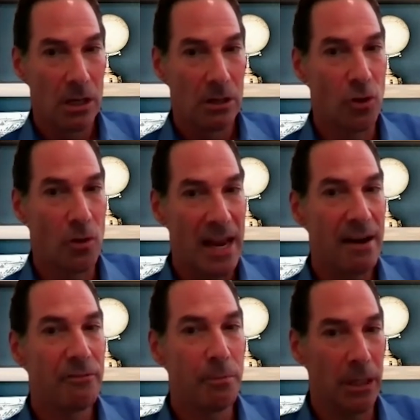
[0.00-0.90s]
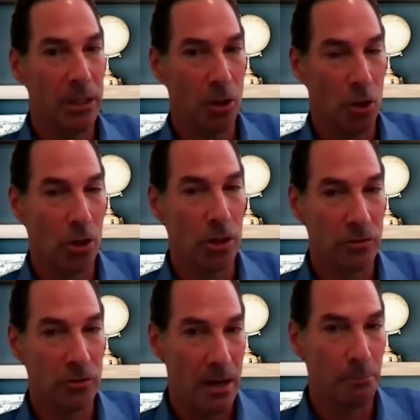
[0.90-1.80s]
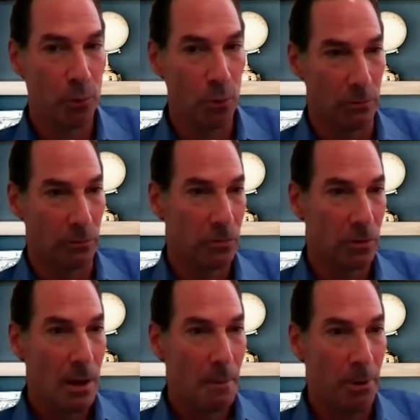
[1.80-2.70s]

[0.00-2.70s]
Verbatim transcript: so that everybody learns and improves